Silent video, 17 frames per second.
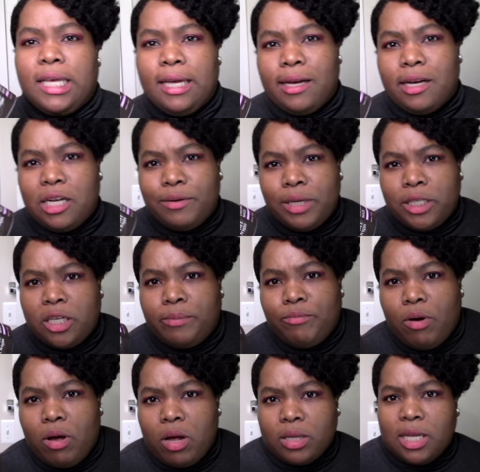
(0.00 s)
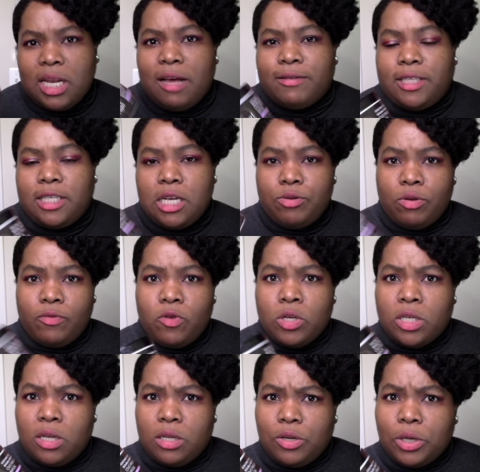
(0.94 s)
Curl Origin product that I've seen
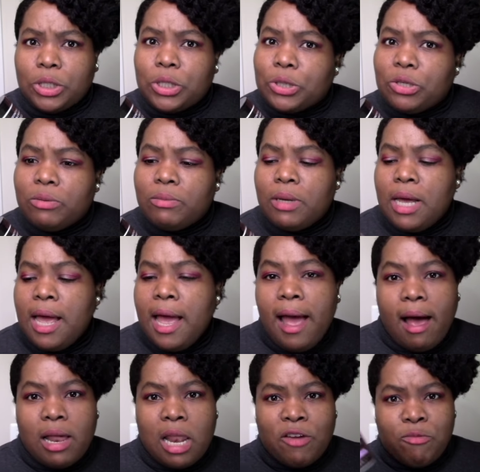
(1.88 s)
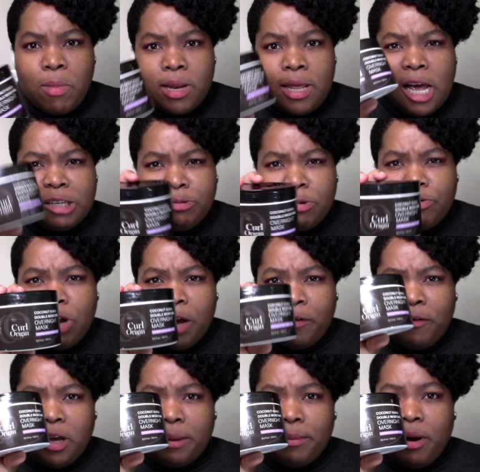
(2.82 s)
reviews on YouTube. And everybody has been
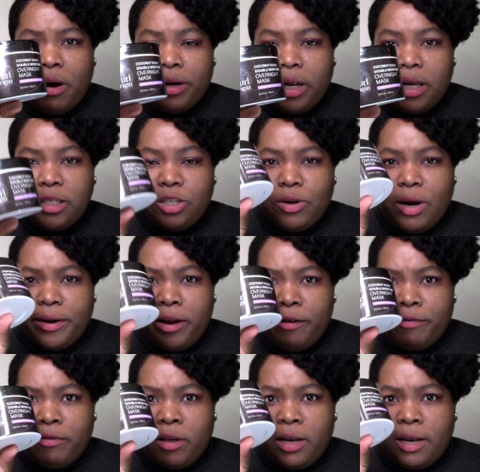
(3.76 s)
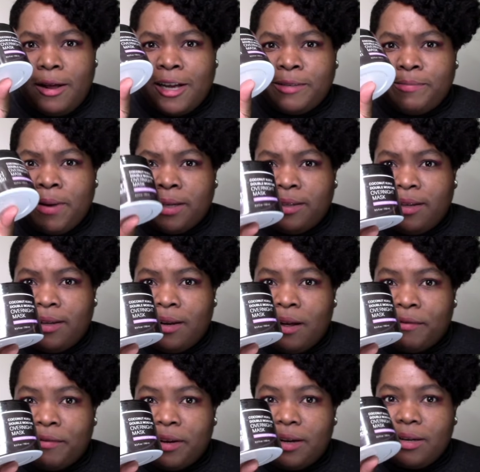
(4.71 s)
raving about it, so I definitely expect to
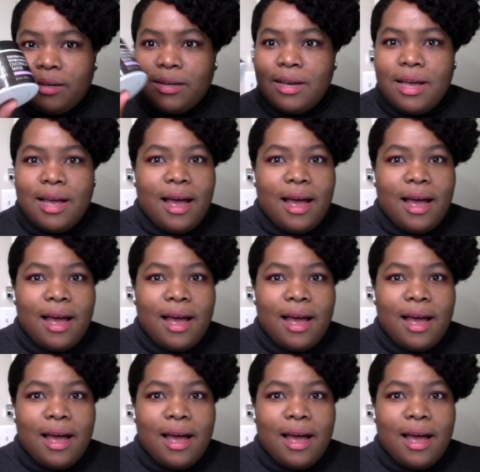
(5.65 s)
love it.